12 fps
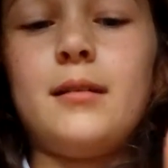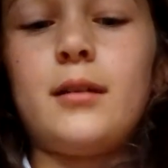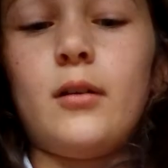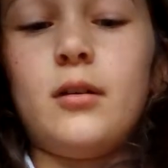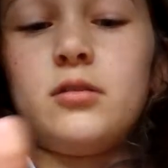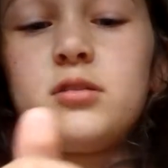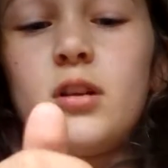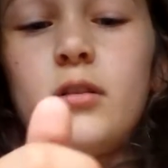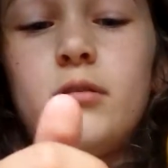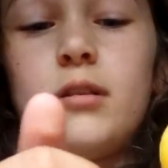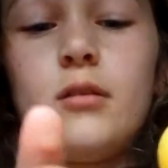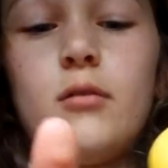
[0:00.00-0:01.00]
so I'll show
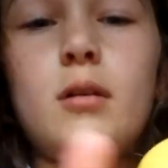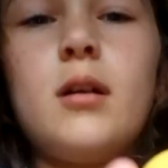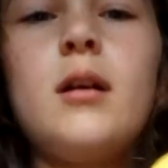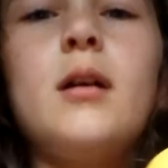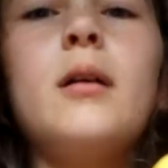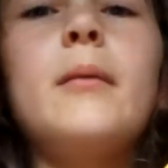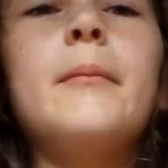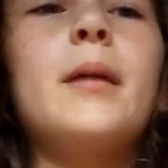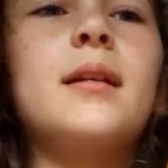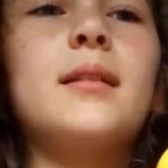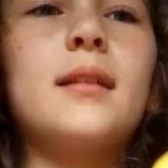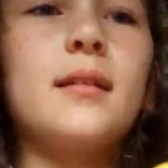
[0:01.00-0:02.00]
you
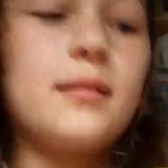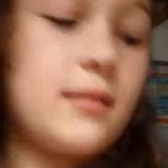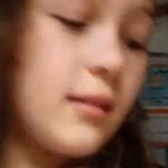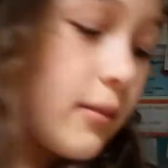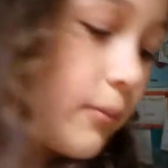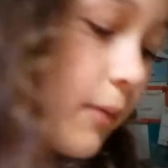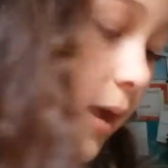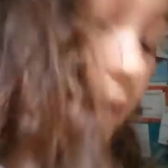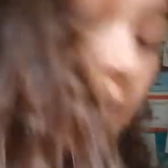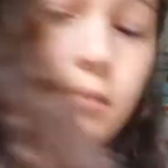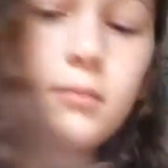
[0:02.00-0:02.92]
my sister's and mine.